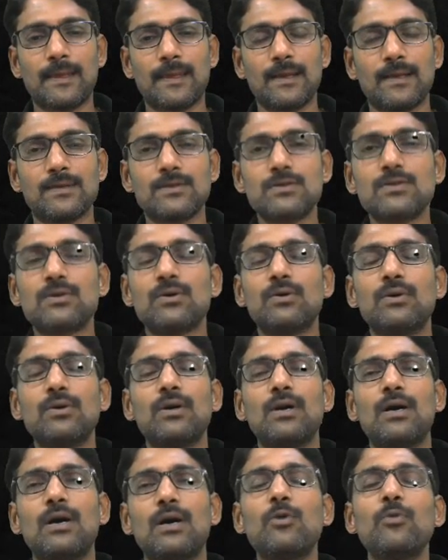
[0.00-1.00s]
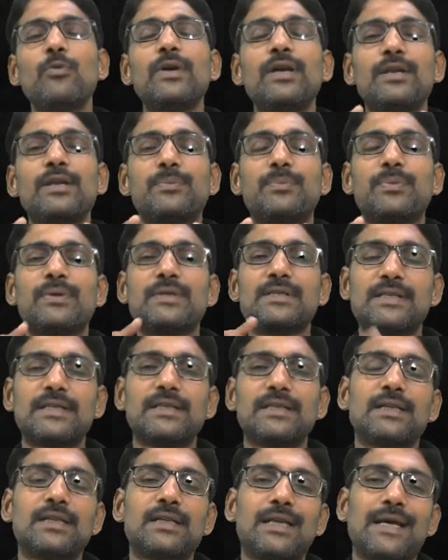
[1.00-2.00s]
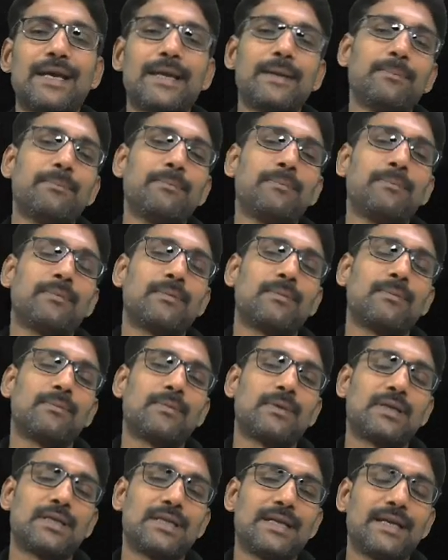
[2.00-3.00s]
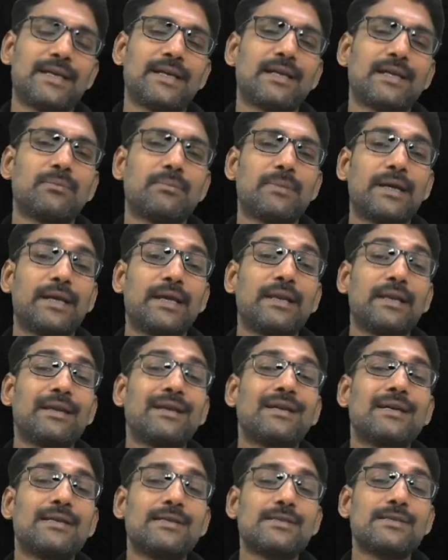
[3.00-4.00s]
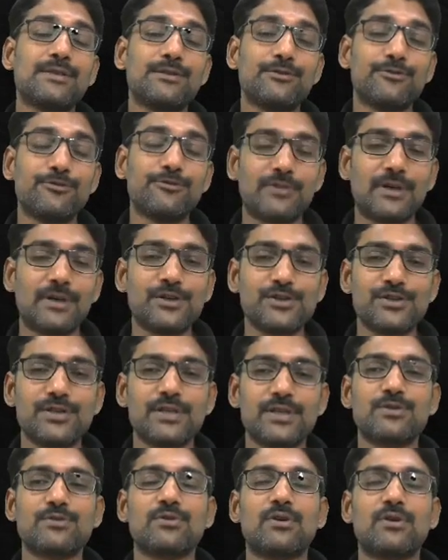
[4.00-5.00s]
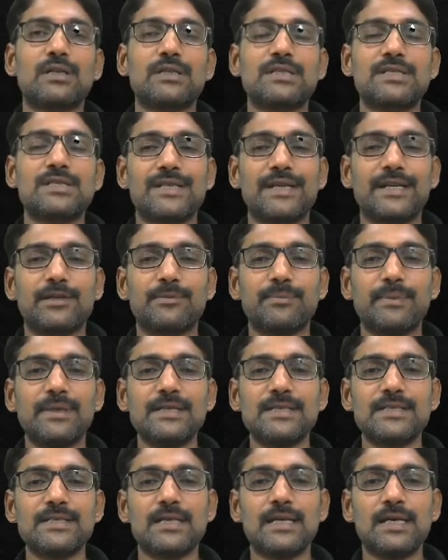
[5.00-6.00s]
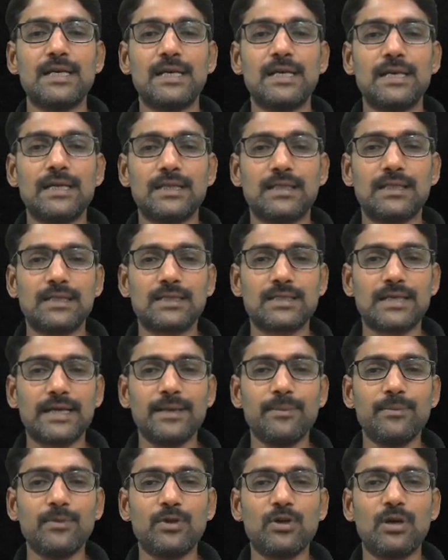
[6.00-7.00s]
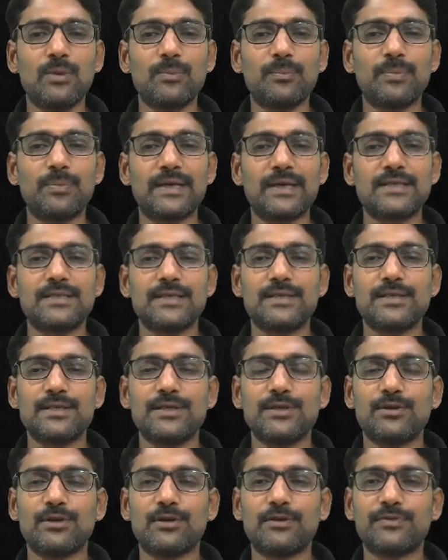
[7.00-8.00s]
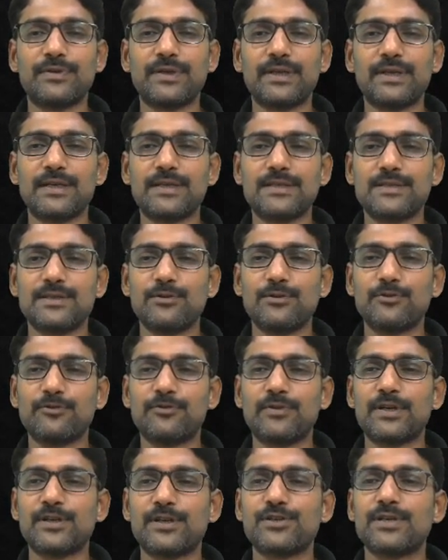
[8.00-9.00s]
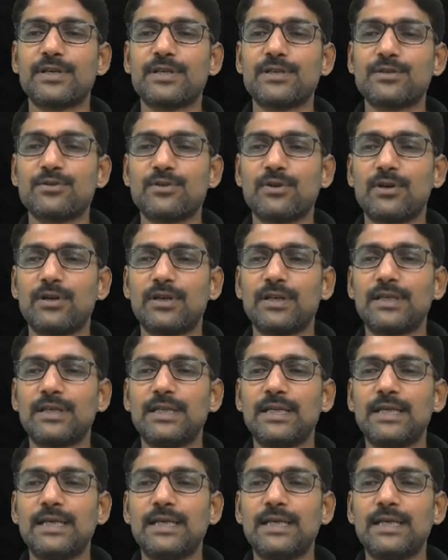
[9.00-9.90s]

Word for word: so how we represent the time taken by recursive functions or statements the time complexity of recursive functions or